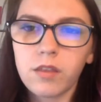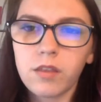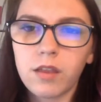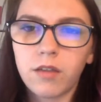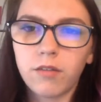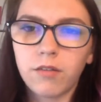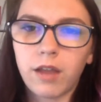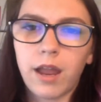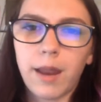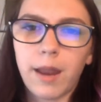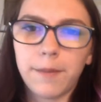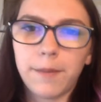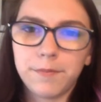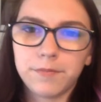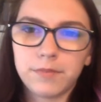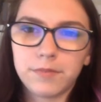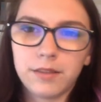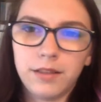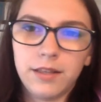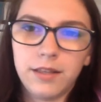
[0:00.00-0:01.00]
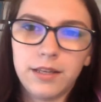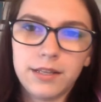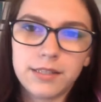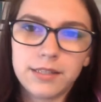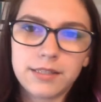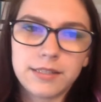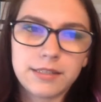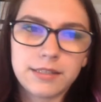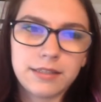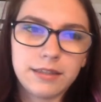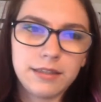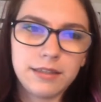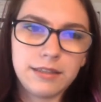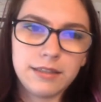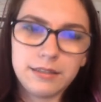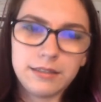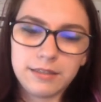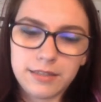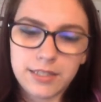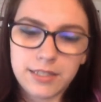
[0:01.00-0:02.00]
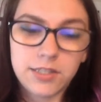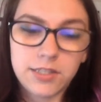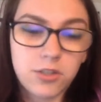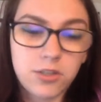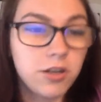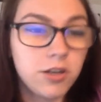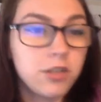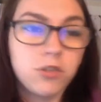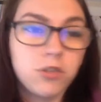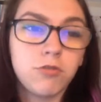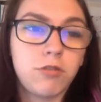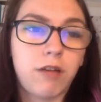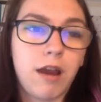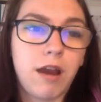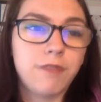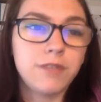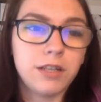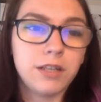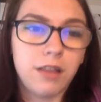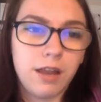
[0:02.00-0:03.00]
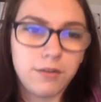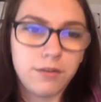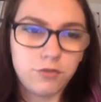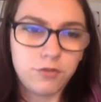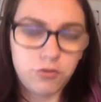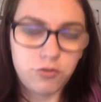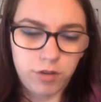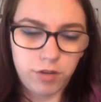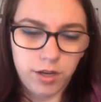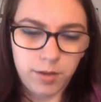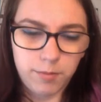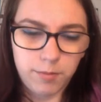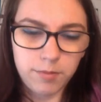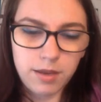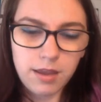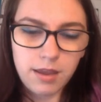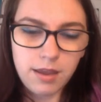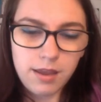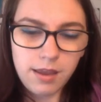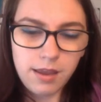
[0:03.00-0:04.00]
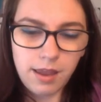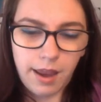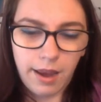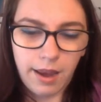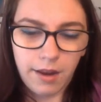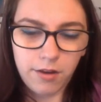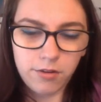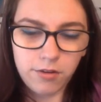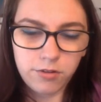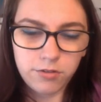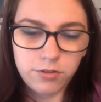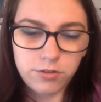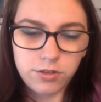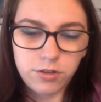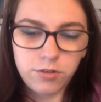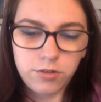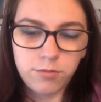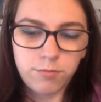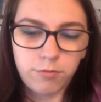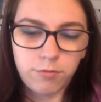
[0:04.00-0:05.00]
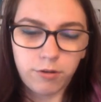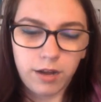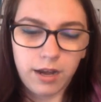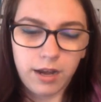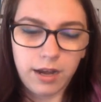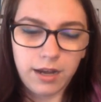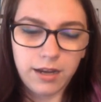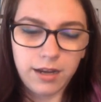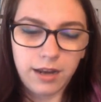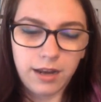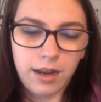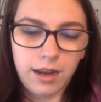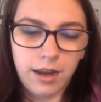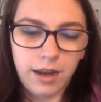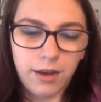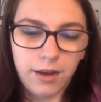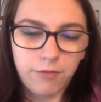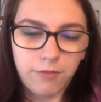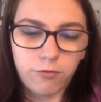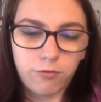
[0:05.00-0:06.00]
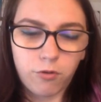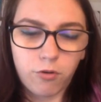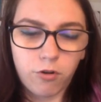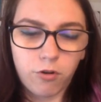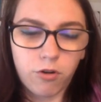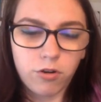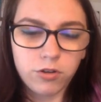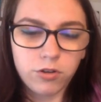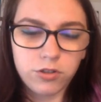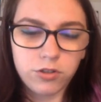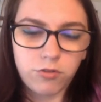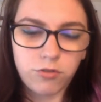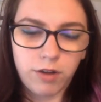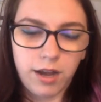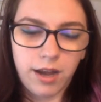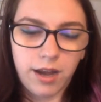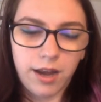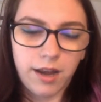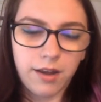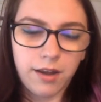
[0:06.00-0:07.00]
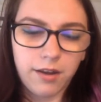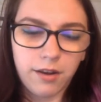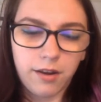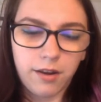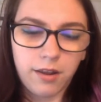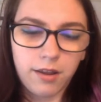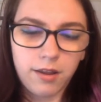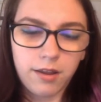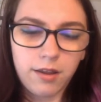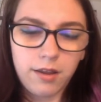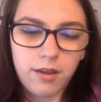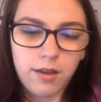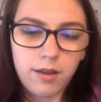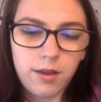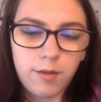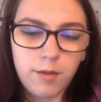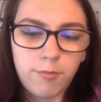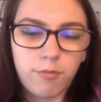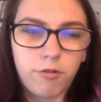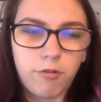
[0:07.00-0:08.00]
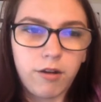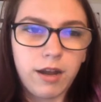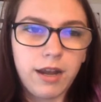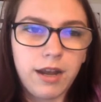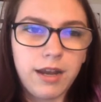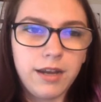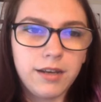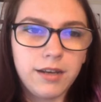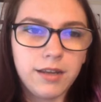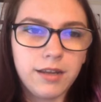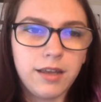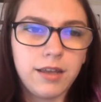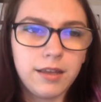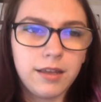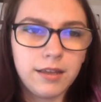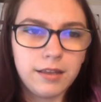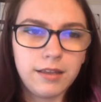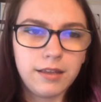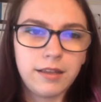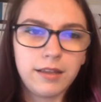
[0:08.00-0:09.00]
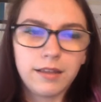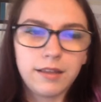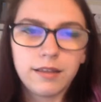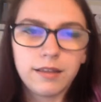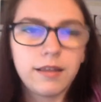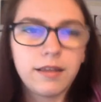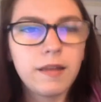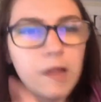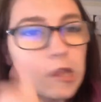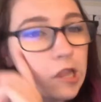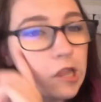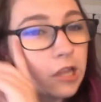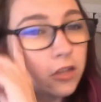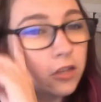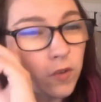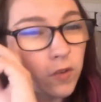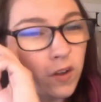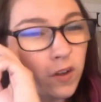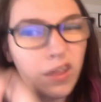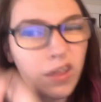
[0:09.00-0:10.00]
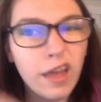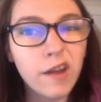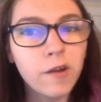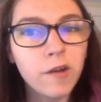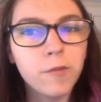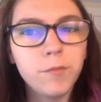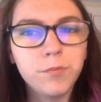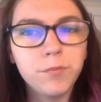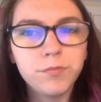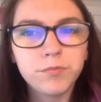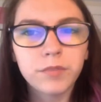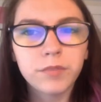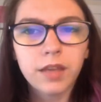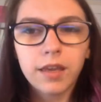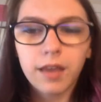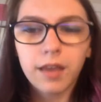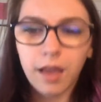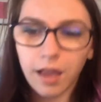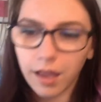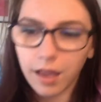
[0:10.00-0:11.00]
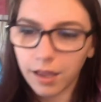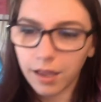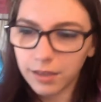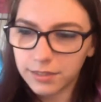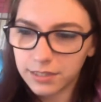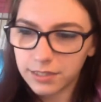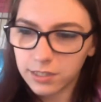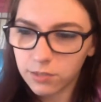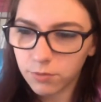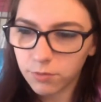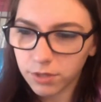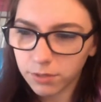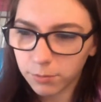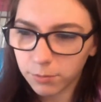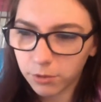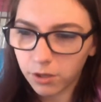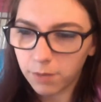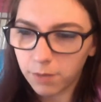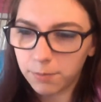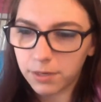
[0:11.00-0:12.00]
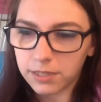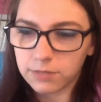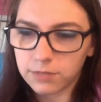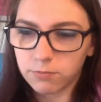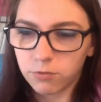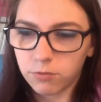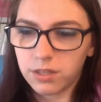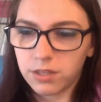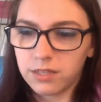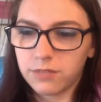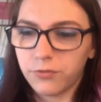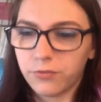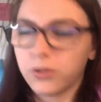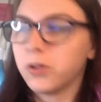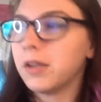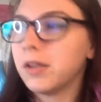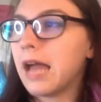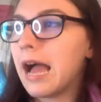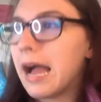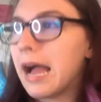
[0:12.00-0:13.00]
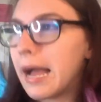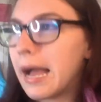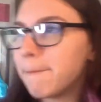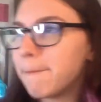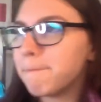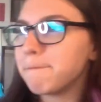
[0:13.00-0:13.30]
Okay, let's. This has turned into a crafting live stream. How to braid a 4-strand braid. Let's figure that out. Since you won the Berlinpics, were they difficult? I